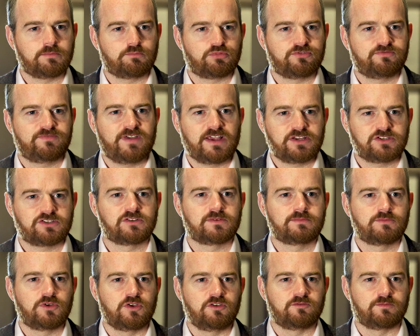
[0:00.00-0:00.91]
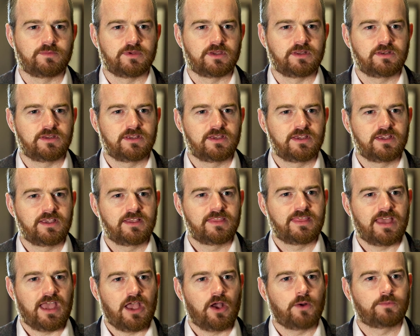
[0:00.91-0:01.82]
the professional movement
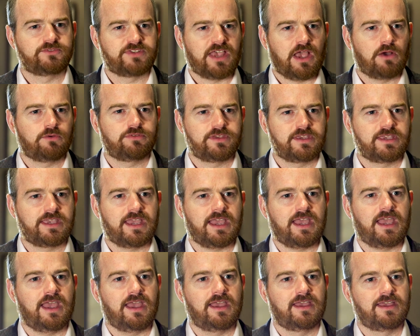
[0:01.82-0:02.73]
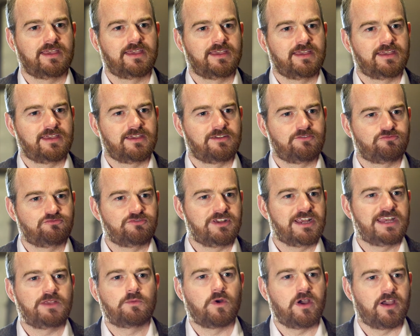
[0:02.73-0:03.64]
that helps health and care
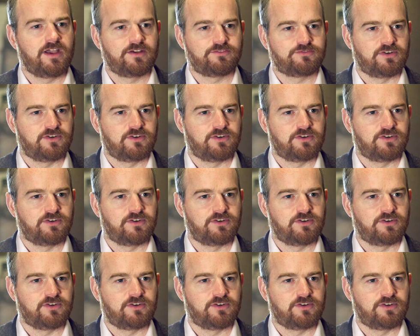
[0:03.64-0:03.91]
really work